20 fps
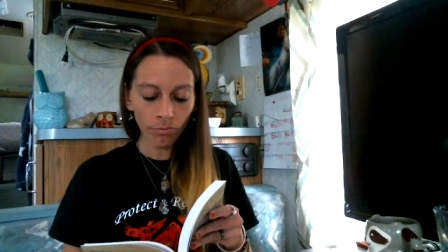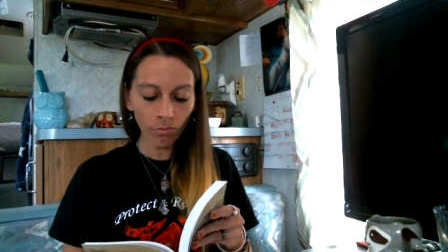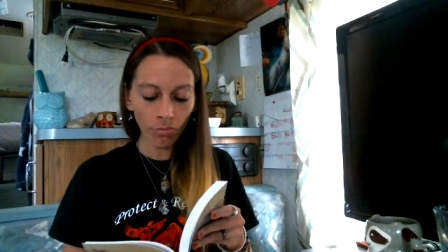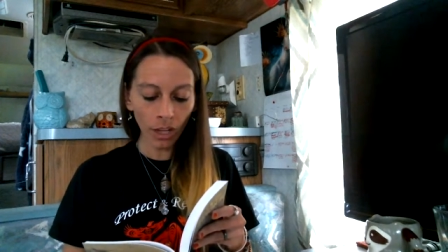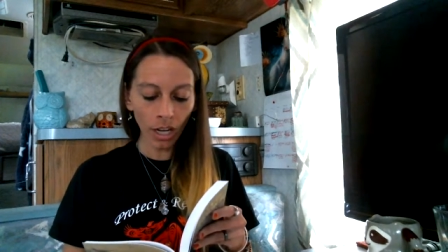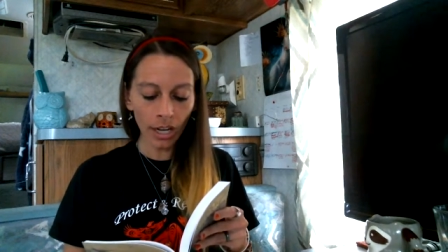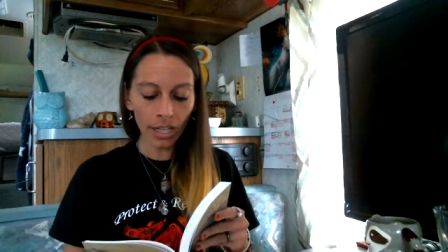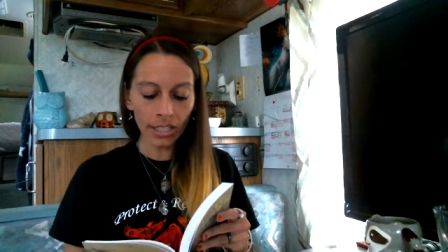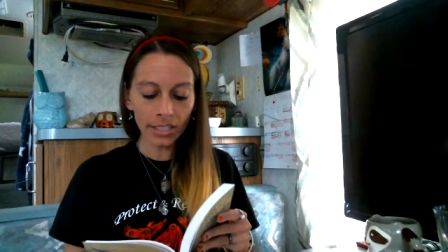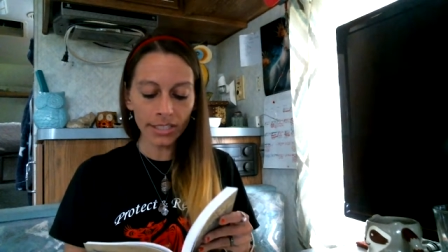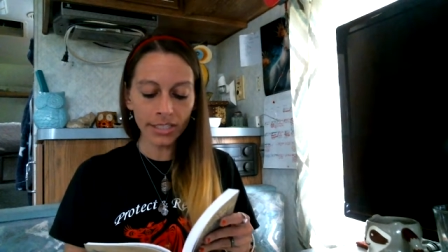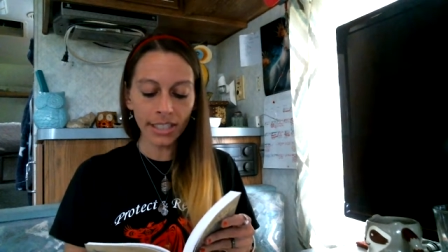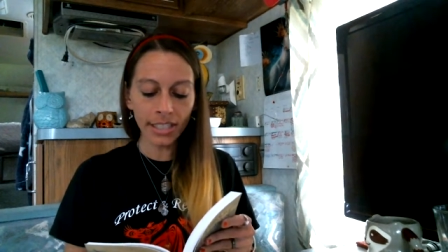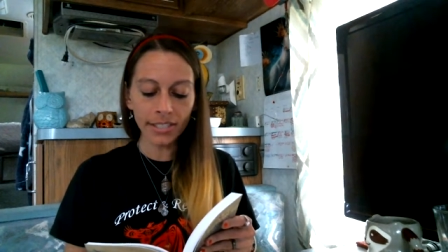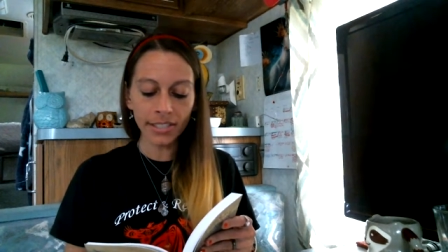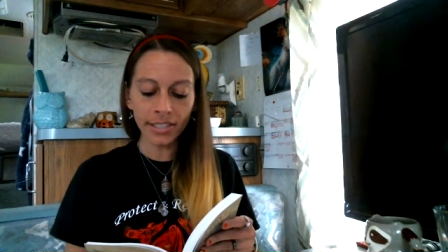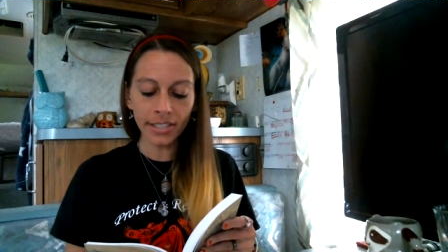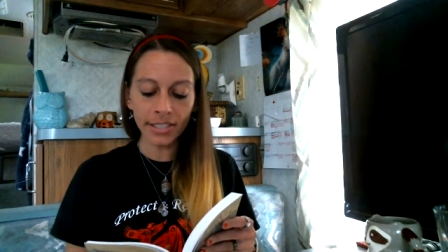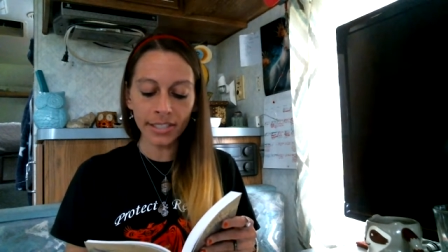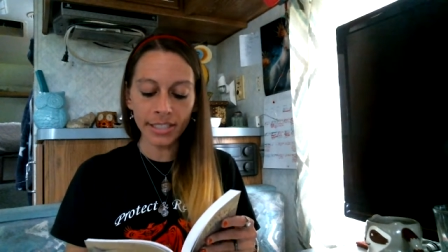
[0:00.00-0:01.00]
And it
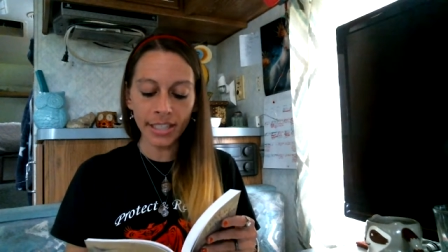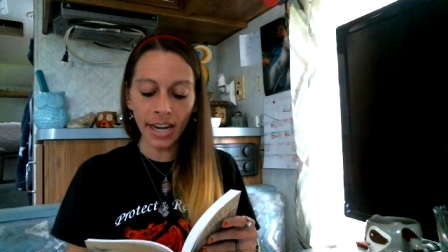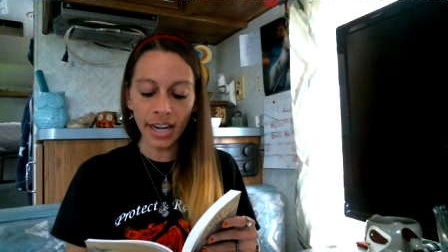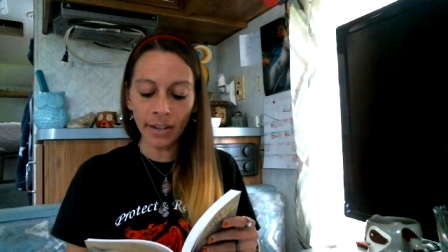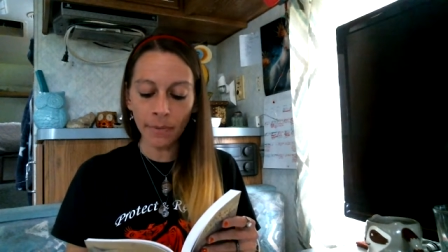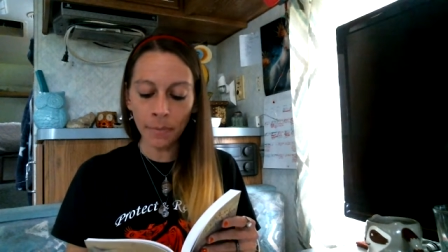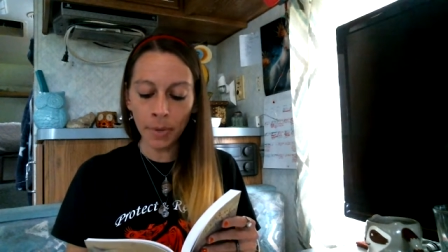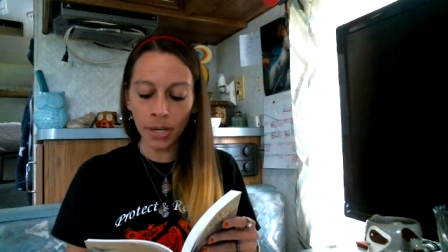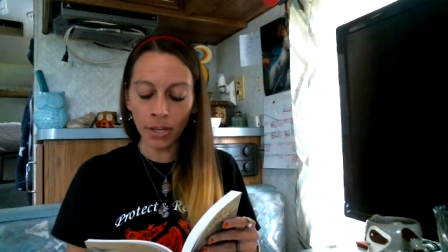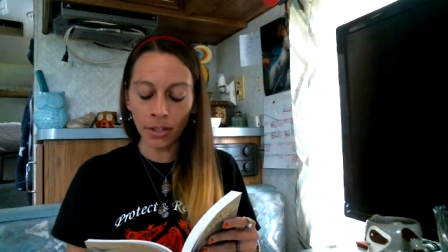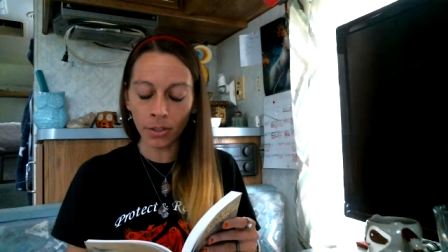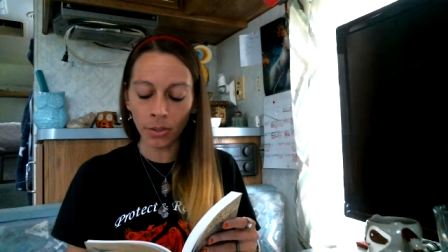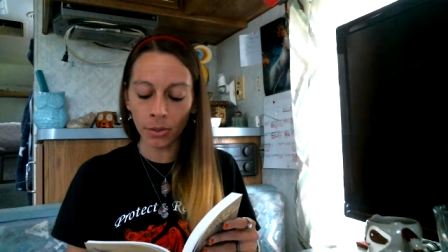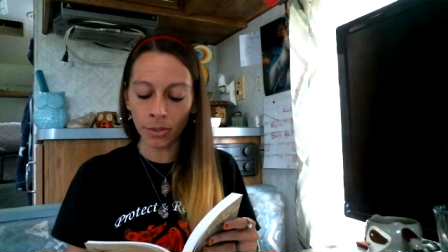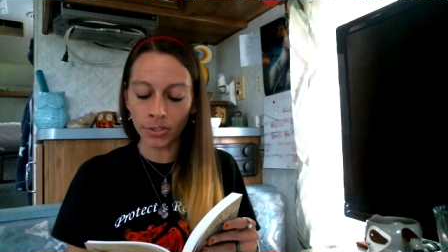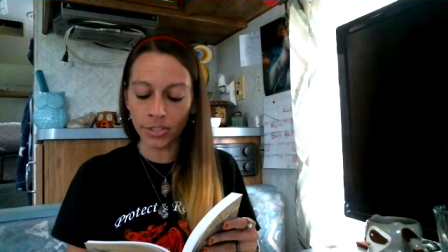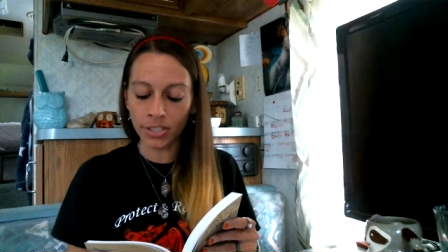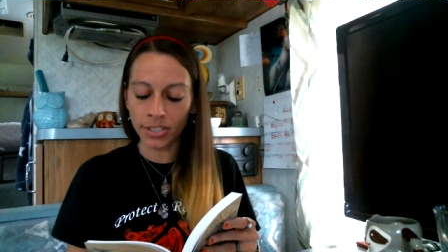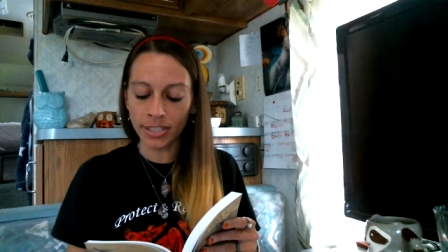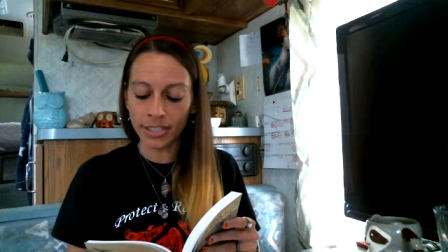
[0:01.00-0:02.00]
says, this Knight of
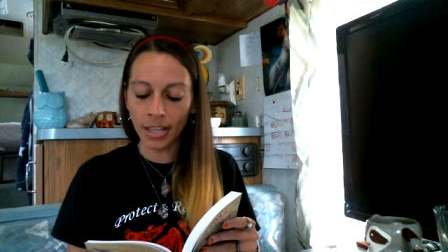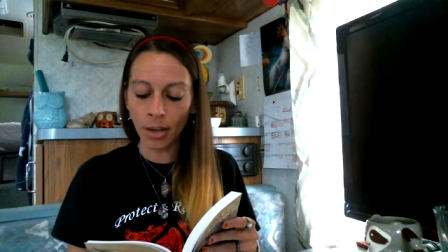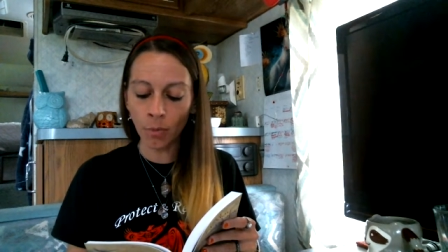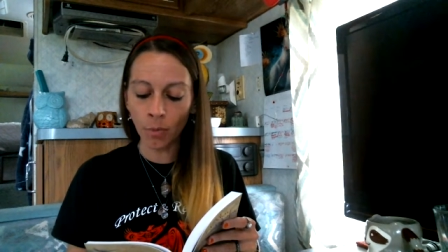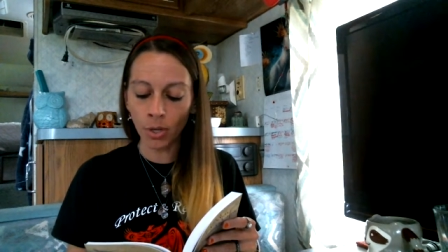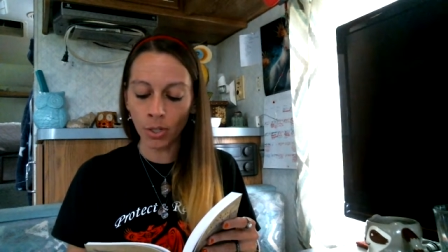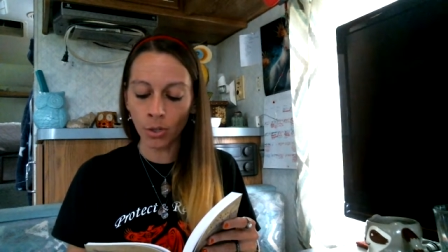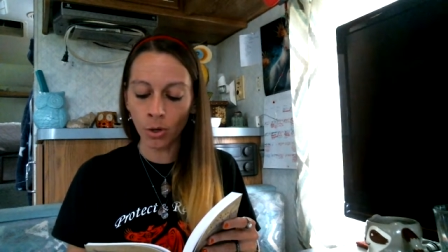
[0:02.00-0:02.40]
Pentacles is someone